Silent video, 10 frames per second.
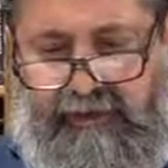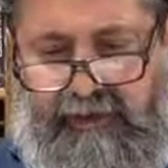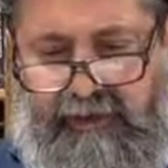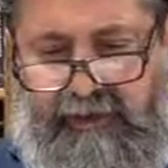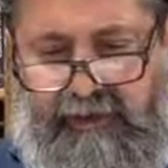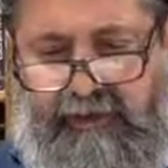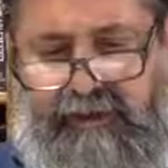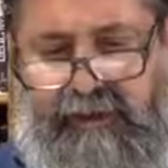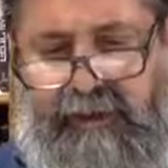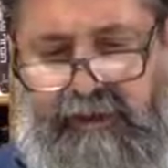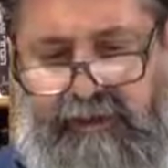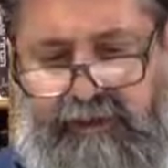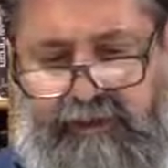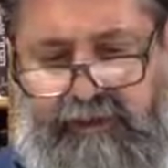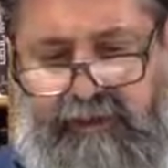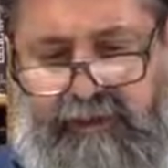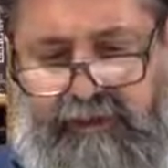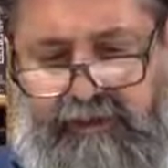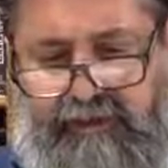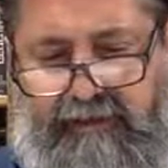And she says that
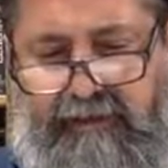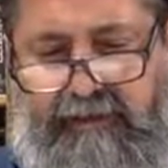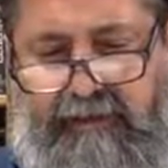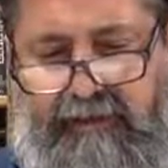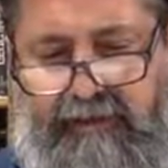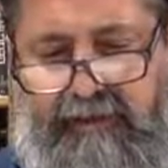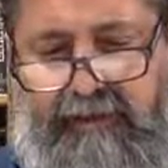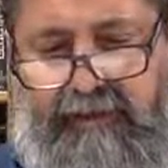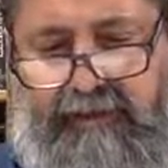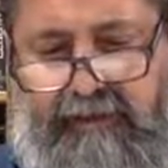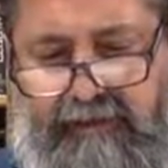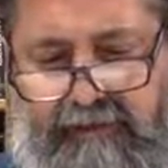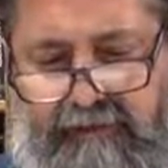her son